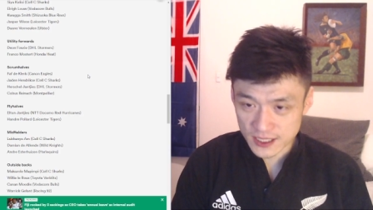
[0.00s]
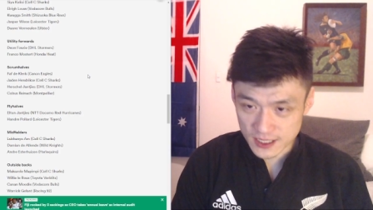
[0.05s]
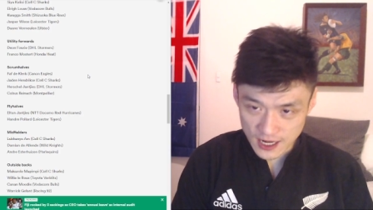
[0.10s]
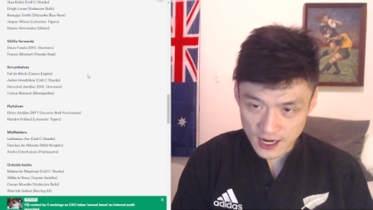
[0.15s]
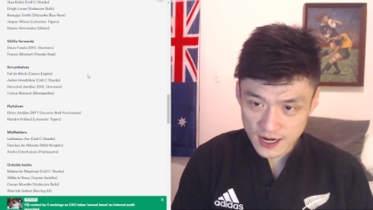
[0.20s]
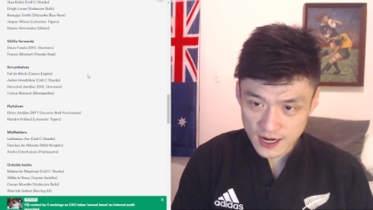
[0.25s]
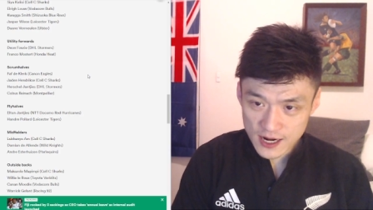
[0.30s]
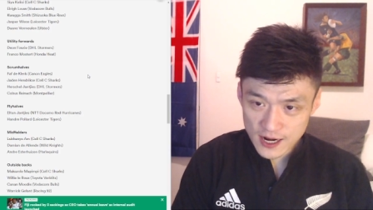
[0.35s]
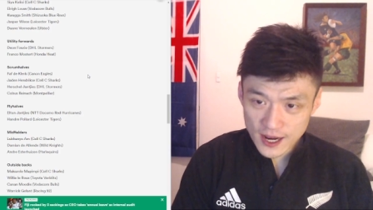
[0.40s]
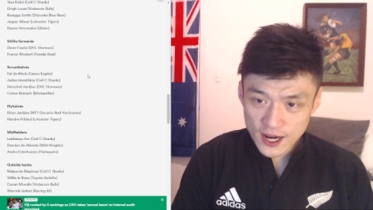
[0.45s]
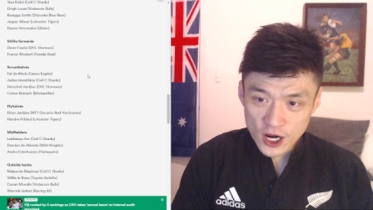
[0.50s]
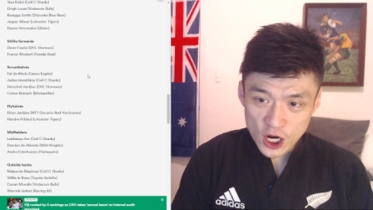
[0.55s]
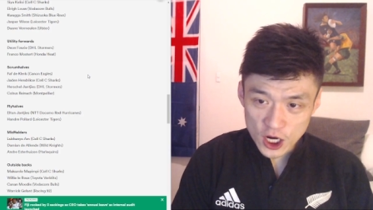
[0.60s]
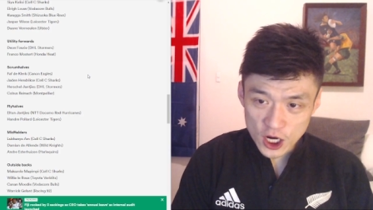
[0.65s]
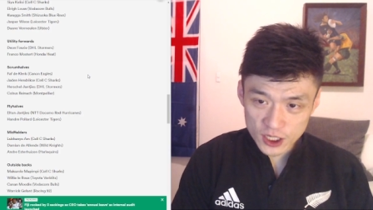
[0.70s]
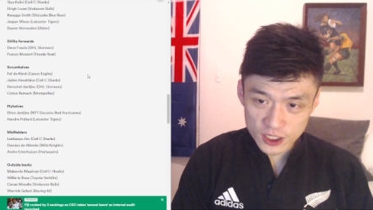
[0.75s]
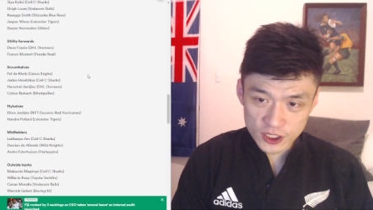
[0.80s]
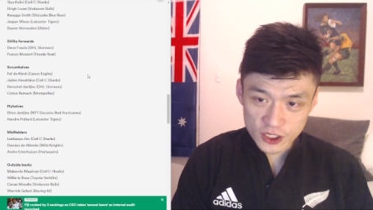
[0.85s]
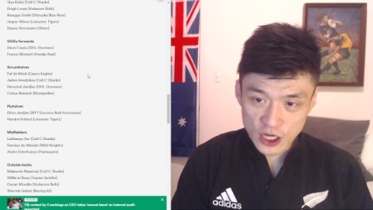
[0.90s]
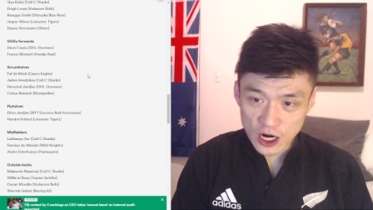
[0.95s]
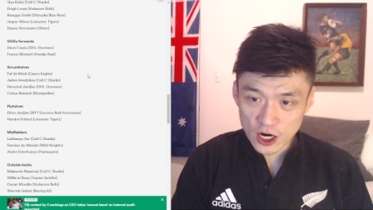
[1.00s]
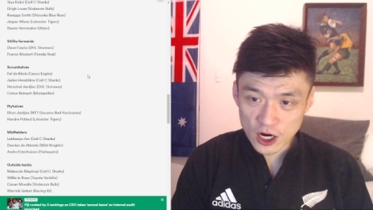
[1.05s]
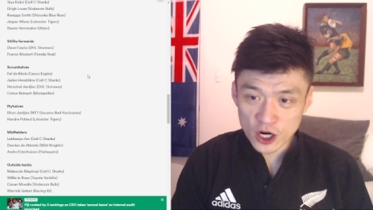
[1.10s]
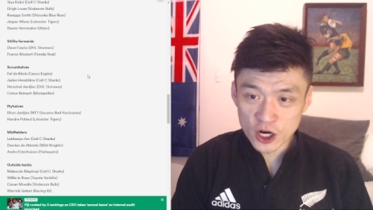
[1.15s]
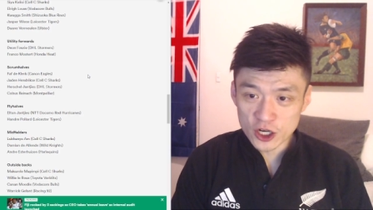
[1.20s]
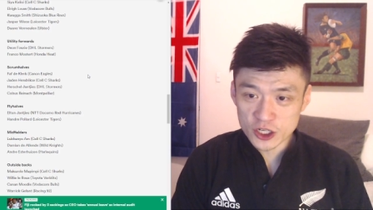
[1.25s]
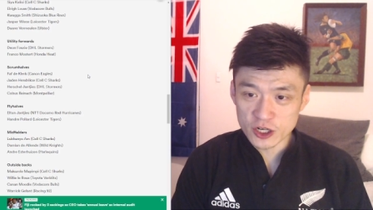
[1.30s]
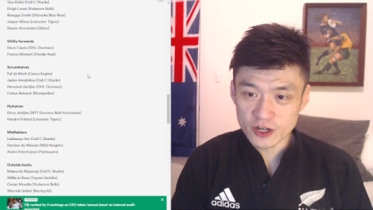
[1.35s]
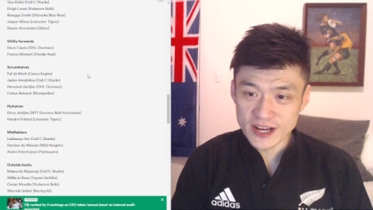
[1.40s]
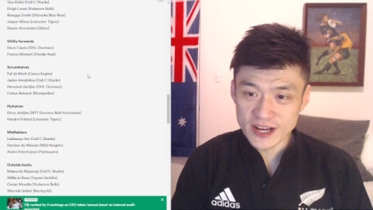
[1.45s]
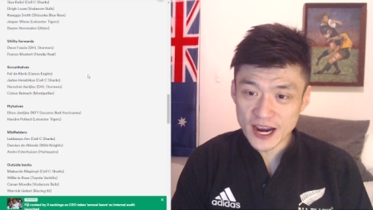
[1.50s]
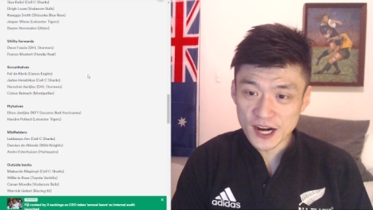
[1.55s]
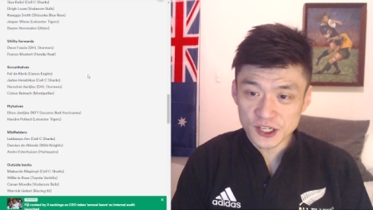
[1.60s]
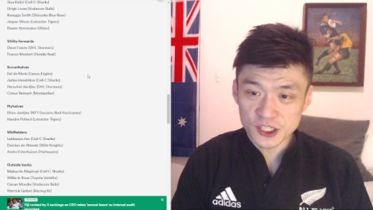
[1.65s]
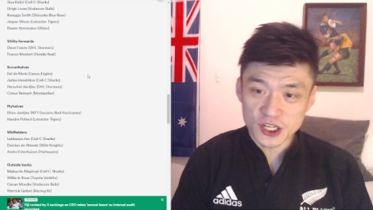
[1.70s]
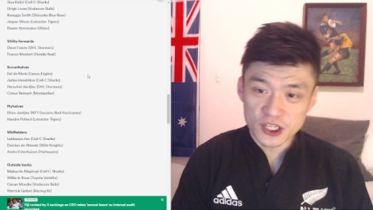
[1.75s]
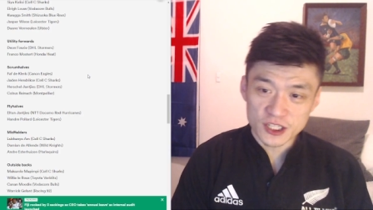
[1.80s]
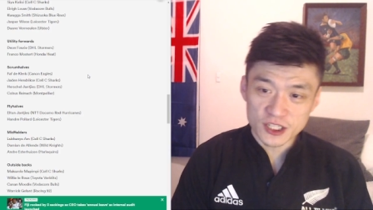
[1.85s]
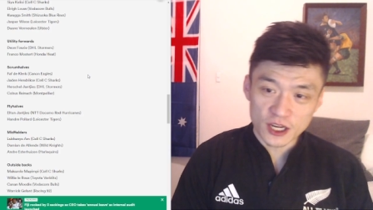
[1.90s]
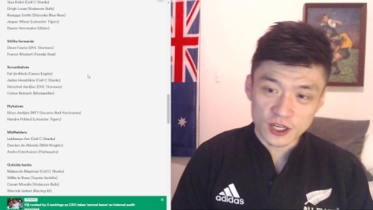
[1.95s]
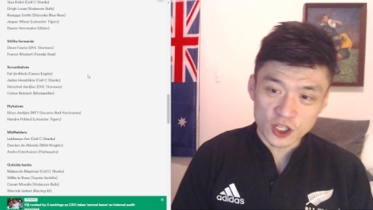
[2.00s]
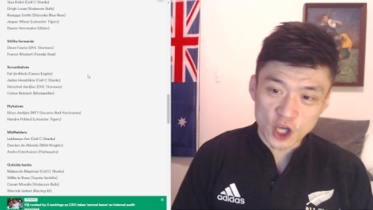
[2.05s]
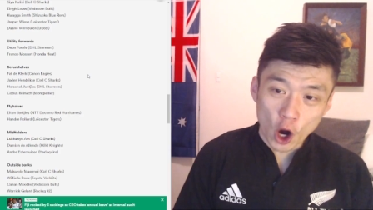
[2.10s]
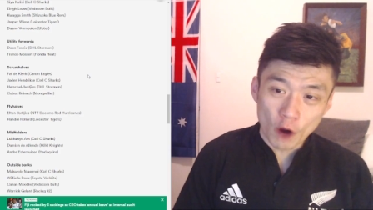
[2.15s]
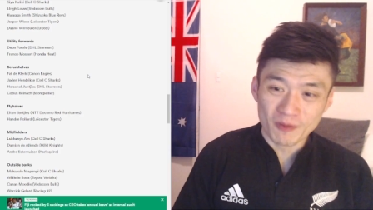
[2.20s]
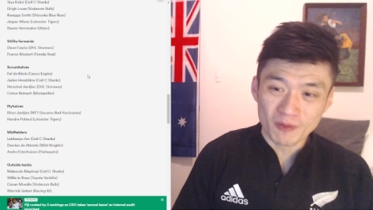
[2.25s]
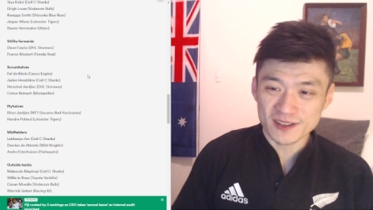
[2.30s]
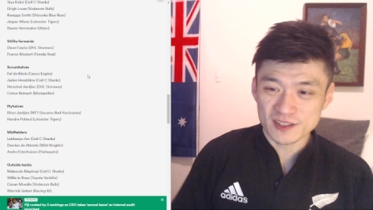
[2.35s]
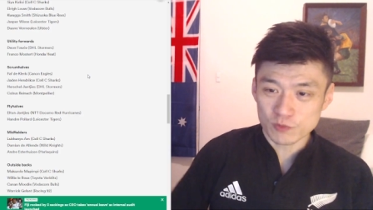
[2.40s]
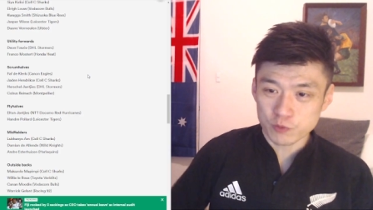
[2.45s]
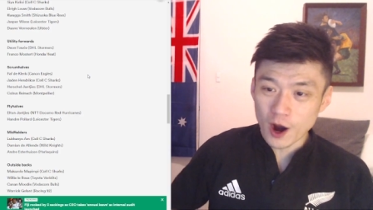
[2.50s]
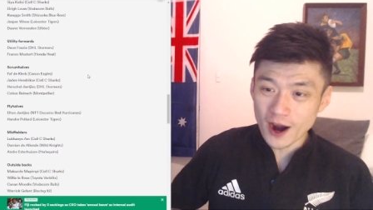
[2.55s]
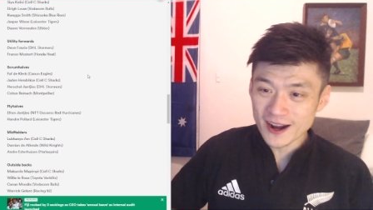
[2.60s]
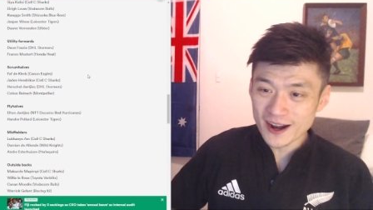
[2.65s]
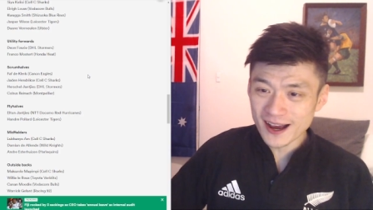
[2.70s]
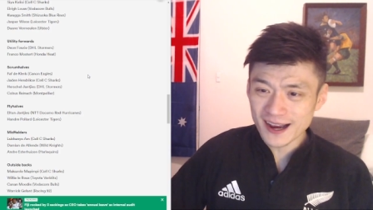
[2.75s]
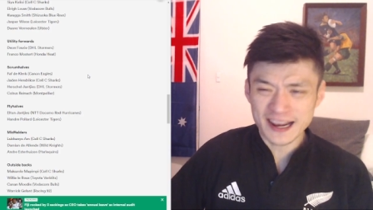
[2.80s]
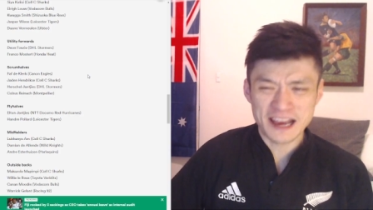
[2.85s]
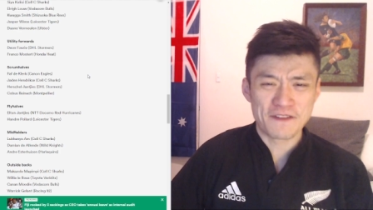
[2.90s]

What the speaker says: Herschel Yanshis and Cobus Reiner.